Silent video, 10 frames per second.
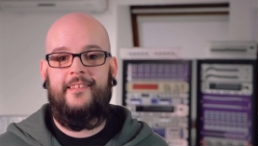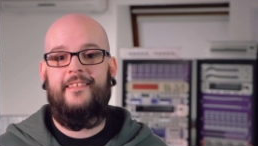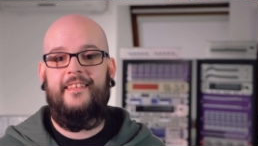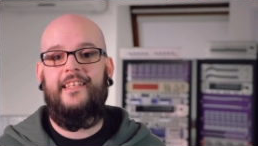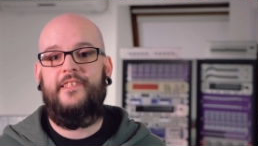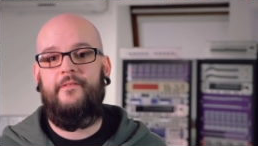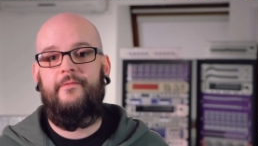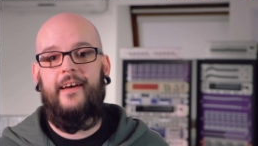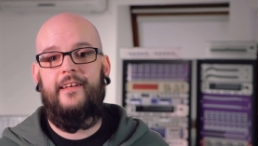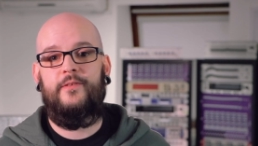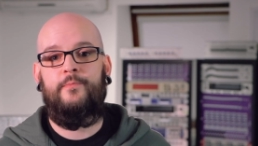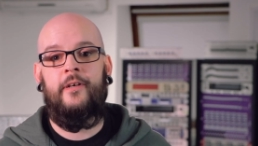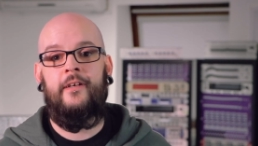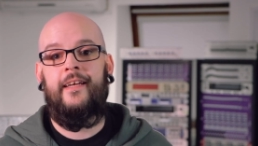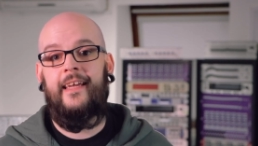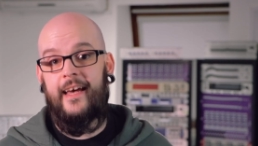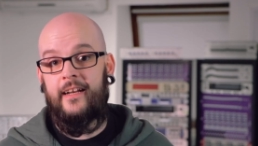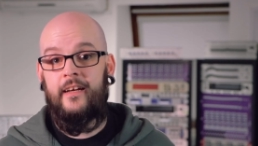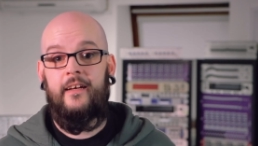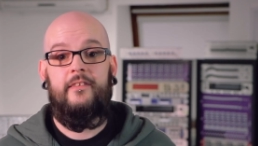the sends on faders button again
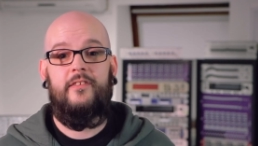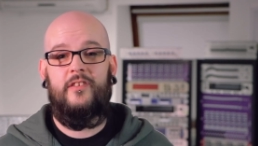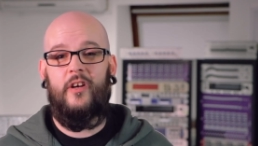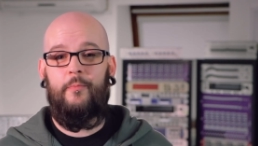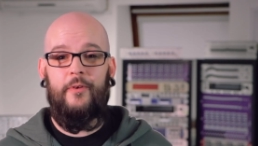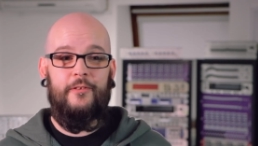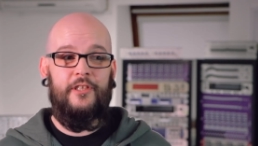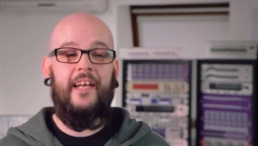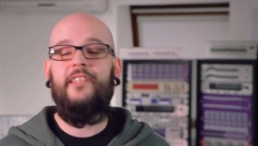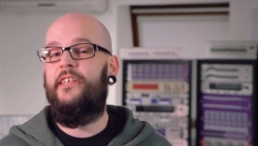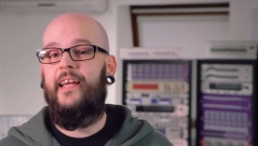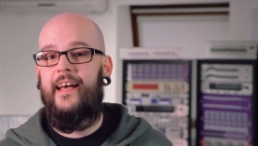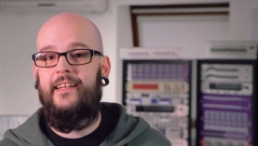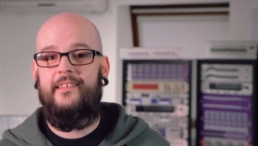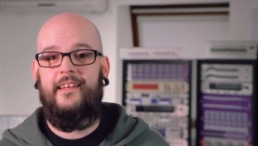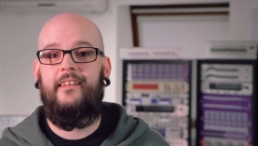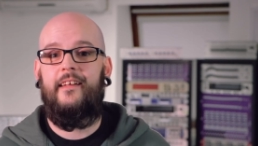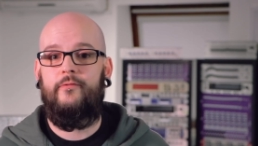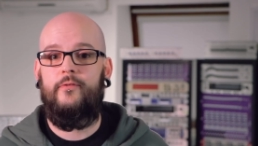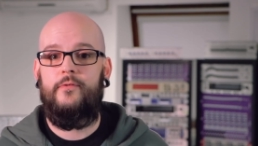to stop you changing any send
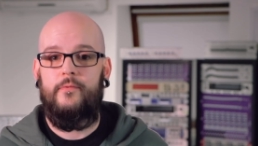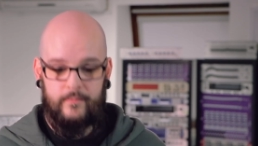levels.